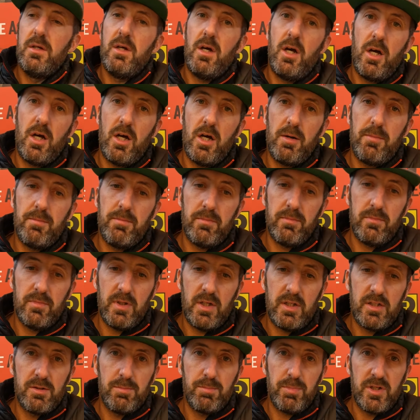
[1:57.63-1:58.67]
um,
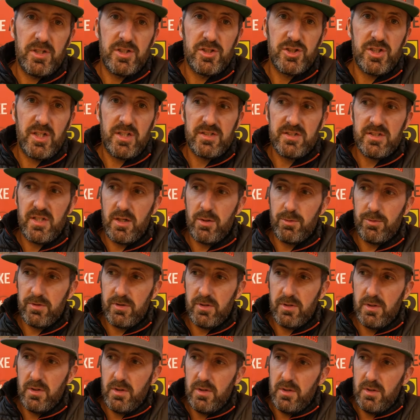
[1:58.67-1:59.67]
they deplenish that sound.